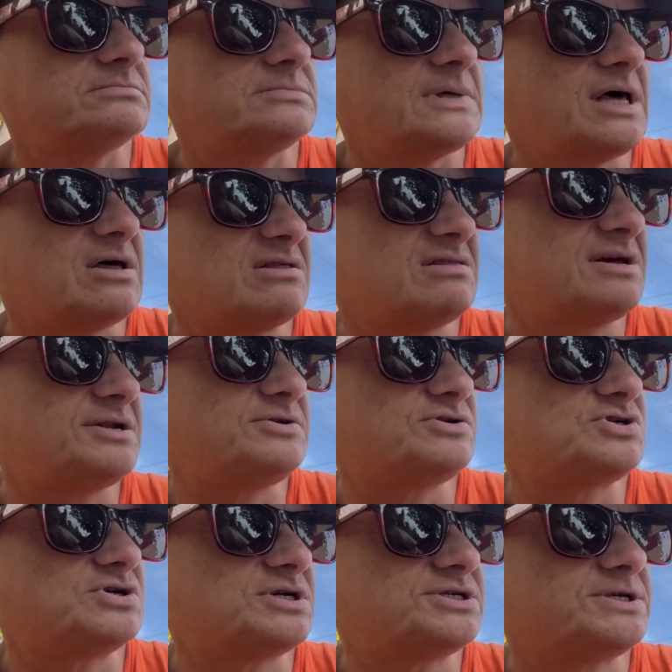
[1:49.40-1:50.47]
Health Nut
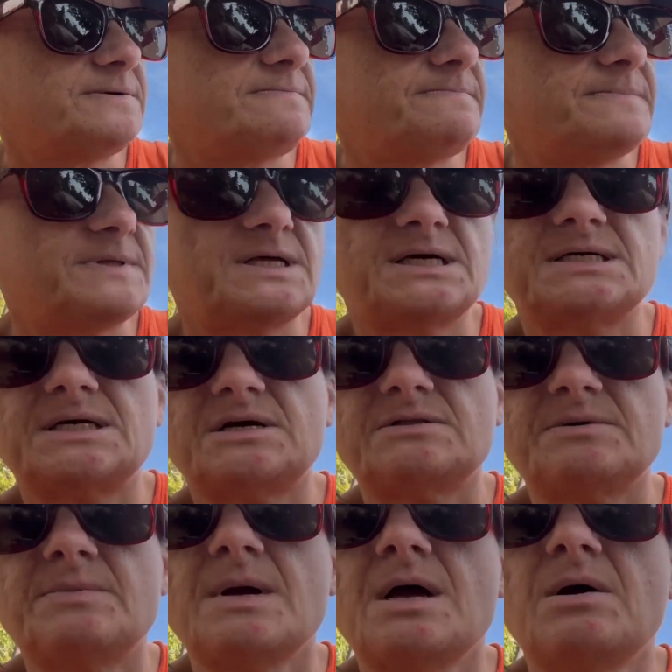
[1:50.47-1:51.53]
Nutrition. I think it's Health Nut.